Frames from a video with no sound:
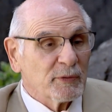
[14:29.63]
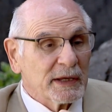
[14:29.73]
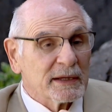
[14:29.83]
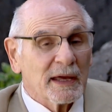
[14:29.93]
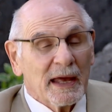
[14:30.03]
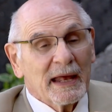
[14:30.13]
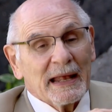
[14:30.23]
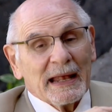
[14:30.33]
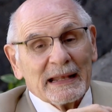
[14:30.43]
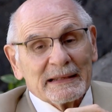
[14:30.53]
week.
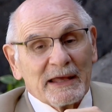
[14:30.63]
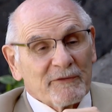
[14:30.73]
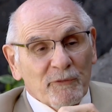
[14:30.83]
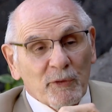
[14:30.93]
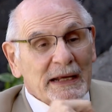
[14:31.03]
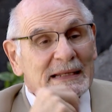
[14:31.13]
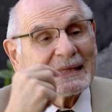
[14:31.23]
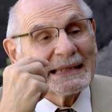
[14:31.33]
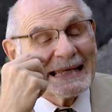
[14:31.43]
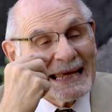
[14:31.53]
Therefore, it's
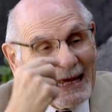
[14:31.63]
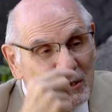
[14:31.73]
in the